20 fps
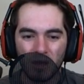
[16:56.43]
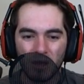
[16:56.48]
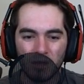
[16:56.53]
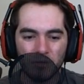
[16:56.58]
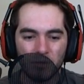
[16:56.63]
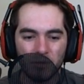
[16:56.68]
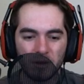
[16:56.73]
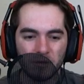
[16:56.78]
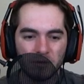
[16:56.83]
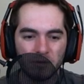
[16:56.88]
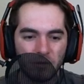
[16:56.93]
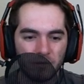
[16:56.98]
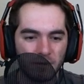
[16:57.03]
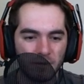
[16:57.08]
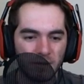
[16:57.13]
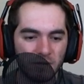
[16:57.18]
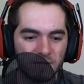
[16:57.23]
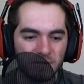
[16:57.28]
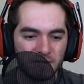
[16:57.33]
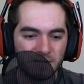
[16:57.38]
Although I don't know if
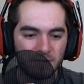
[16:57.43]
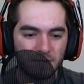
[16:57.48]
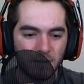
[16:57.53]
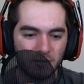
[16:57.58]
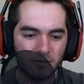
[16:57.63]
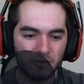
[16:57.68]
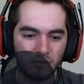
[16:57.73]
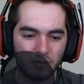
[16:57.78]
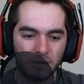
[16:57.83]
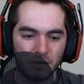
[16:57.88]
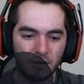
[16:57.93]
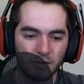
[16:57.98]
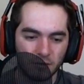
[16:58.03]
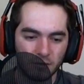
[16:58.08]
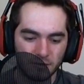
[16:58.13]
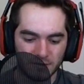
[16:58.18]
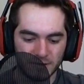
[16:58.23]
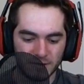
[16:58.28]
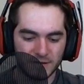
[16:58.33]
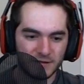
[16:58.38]
it uses special
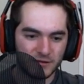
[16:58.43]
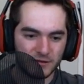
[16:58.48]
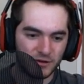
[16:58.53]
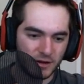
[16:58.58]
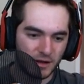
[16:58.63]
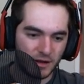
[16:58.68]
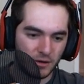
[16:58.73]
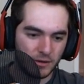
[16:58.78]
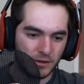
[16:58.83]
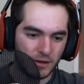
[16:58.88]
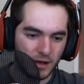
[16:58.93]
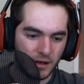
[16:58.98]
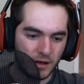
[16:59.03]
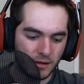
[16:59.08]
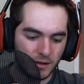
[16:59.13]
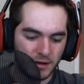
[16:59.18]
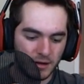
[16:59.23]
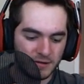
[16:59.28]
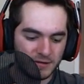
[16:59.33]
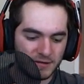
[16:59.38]
arrows. Let's check out the
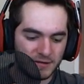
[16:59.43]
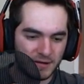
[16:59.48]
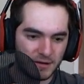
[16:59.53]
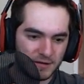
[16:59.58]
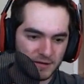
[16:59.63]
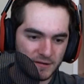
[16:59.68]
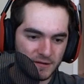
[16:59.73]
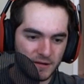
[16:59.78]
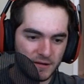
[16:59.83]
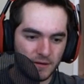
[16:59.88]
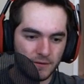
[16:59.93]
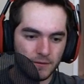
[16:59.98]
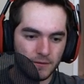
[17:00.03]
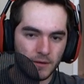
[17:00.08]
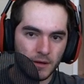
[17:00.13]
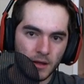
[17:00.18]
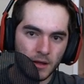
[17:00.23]
Halite set of stuff.